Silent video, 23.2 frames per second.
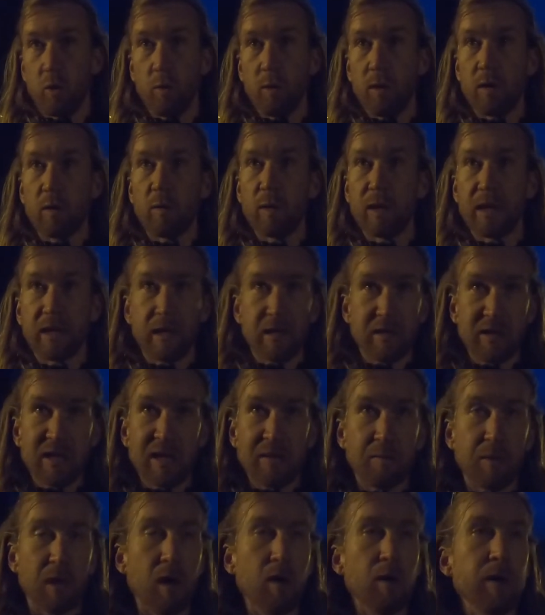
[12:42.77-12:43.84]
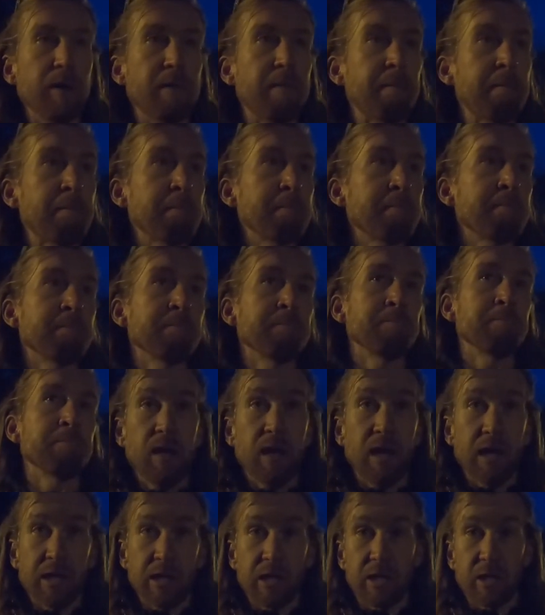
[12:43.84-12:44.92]
it real quick and I'll keep going.
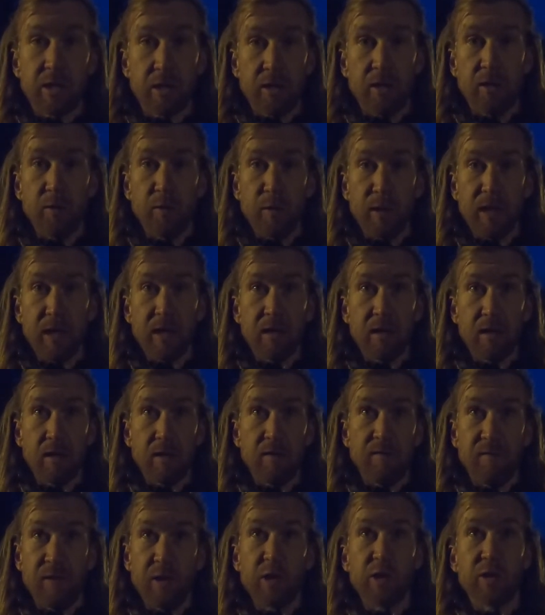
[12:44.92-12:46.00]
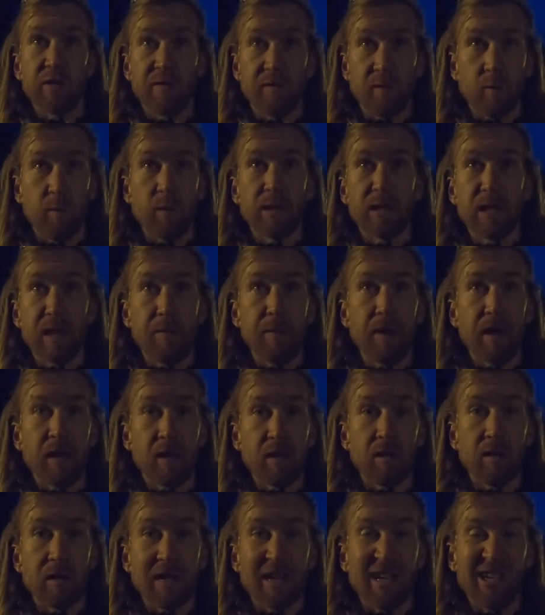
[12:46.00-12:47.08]
As I started doing it, the vision for what that might
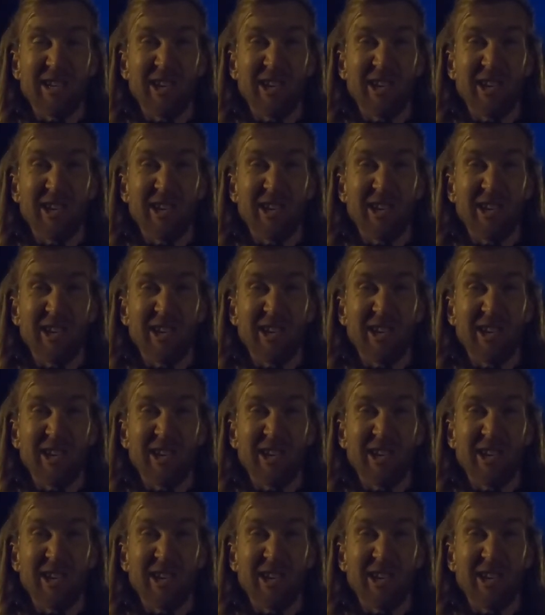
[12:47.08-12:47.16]
look like